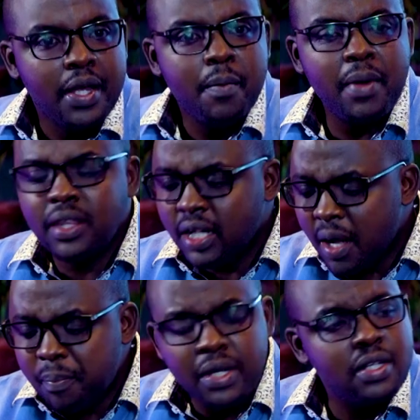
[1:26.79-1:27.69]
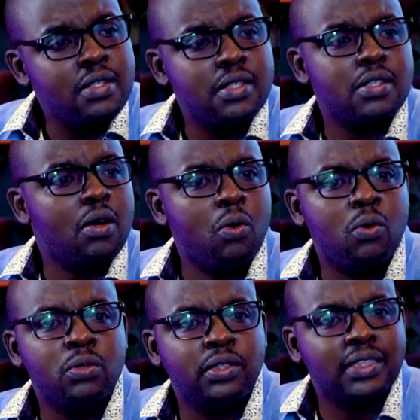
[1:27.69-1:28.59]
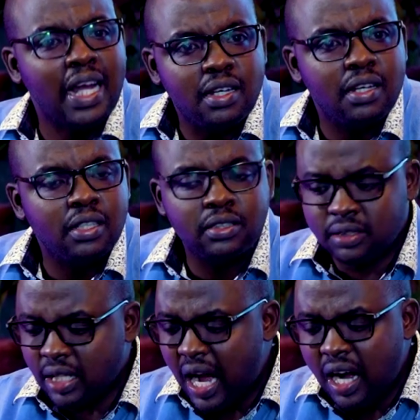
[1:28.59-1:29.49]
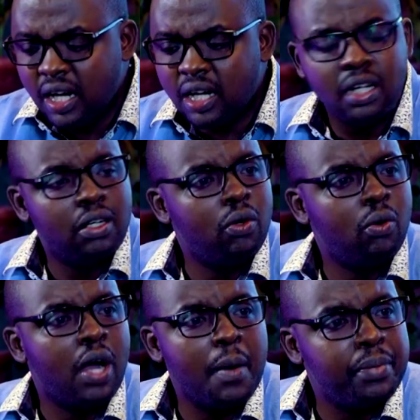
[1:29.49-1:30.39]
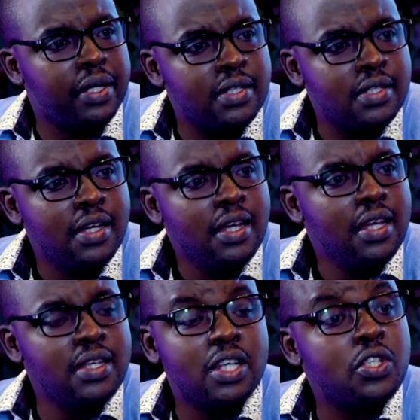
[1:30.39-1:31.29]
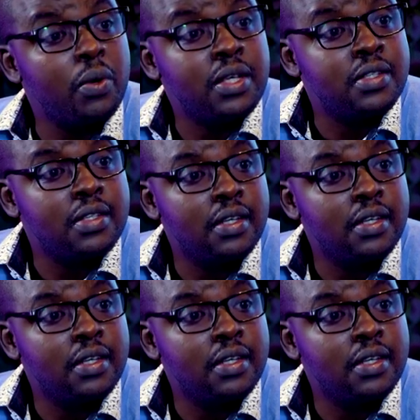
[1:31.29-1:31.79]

But I think happiness or sadness, anger or happiness is a choice.